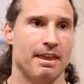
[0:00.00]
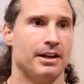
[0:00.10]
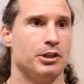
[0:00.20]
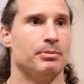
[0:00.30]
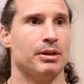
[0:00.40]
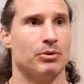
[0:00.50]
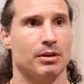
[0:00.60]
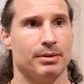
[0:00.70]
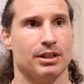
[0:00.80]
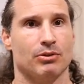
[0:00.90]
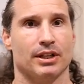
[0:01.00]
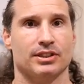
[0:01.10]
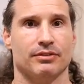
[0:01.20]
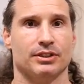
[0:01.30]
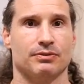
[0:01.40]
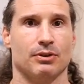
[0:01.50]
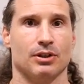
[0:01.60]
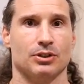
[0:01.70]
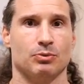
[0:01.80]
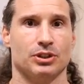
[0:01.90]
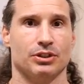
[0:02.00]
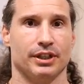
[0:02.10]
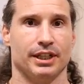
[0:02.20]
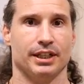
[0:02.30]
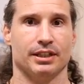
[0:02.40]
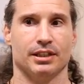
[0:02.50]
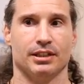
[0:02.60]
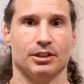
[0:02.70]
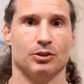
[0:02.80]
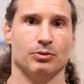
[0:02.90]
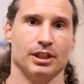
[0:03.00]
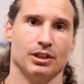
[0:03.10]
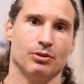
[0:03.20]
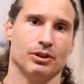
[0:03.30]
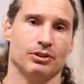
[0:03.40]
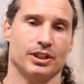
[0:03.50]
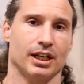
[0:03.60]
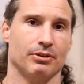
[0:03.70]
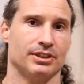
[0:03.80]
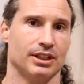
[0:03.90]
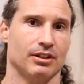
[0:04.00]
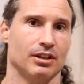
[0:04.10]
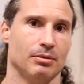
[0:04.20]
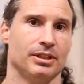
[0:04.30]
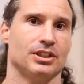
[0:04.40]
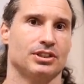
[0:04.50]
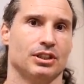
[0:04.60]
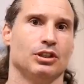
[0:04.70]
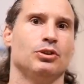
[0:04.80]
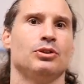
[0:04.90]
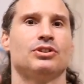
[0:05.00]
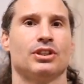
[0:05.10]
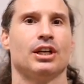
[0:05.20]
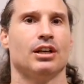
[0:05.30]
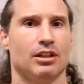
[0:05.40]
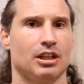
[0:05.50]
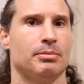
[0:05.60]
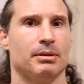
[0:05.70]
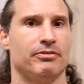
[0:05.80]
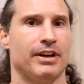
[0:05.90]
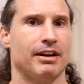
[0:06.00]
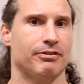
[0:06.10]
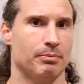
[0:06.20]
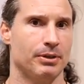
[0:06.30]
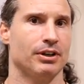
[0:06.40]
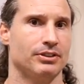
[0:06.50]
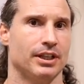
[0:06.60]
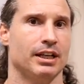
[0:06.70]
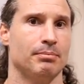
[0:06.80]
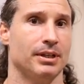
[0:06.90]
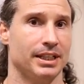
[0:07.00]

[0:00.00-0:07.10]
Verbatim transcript: yeah, you might want to be aggressive as far as what you're eating and, and you know really lower those calories down a little bit just to lose a little bit of fat for a period of time.